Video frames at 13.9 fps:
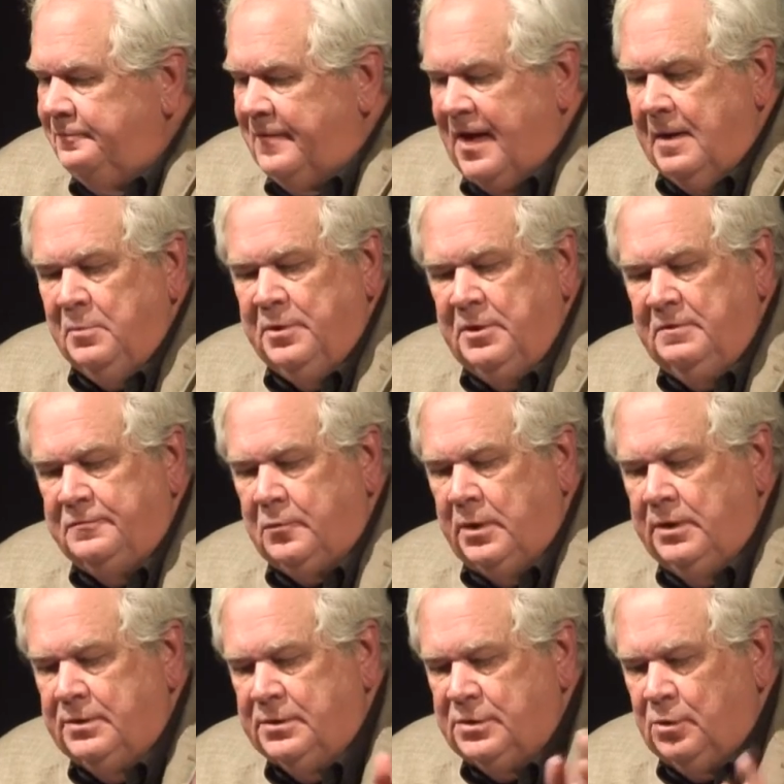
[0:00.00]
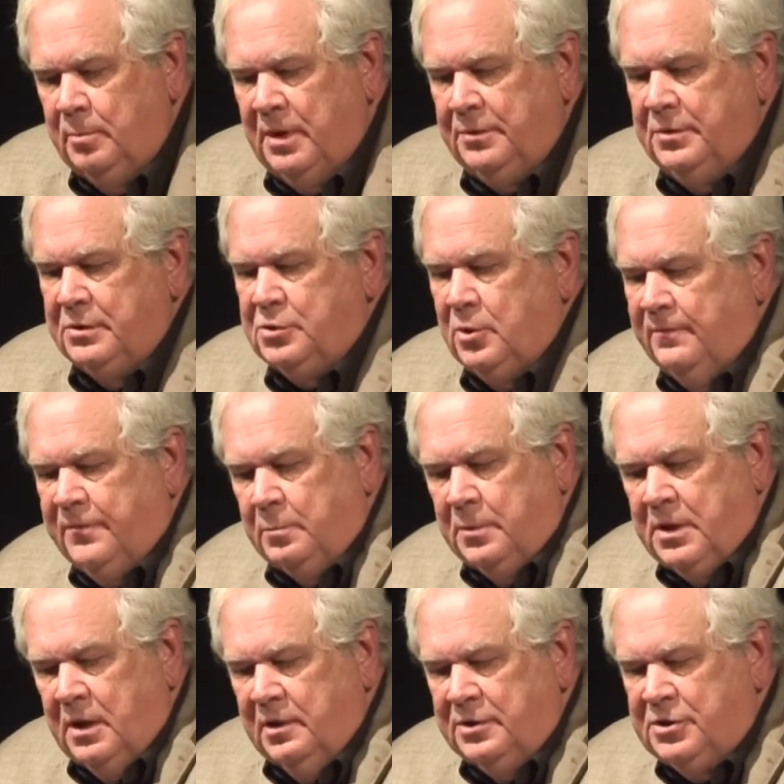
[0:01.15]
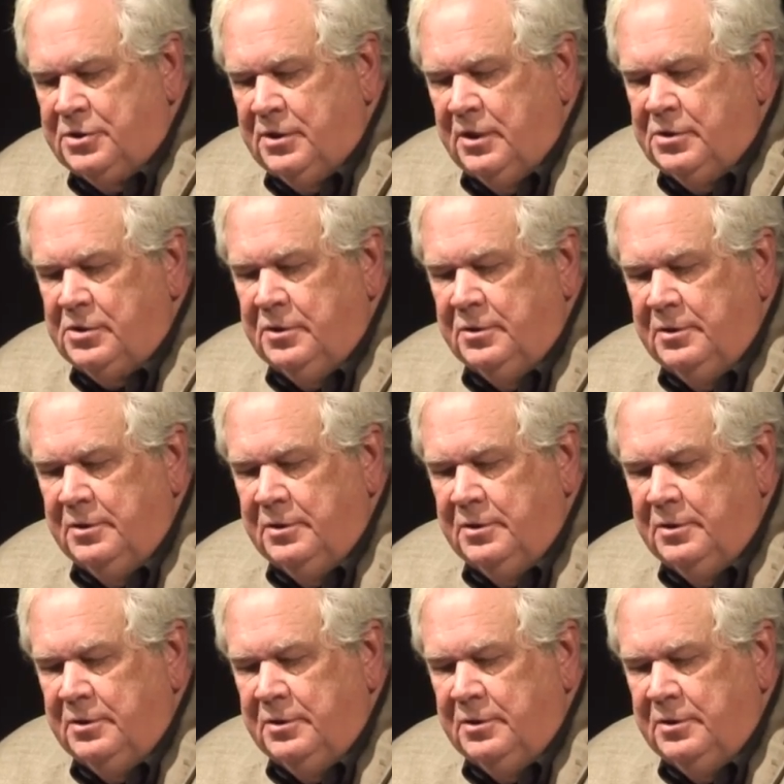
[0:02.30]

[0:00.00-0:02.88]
family, and friends who made the trip from College Station